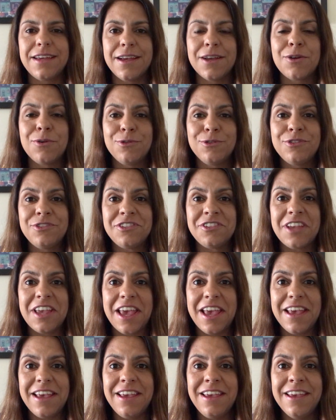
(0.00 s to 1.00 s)
I could
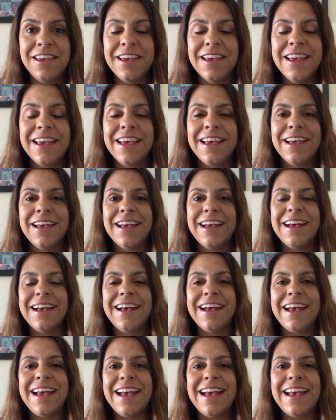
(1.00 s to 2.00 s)
say,
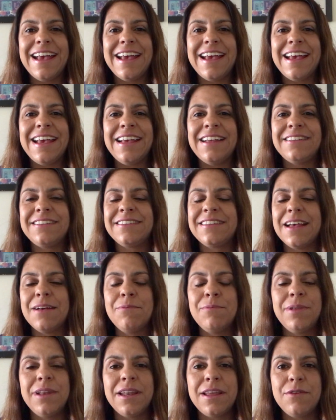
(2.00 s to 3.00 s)
it's
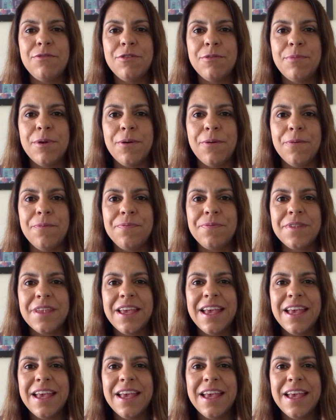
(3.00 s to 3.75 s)
unbelievable.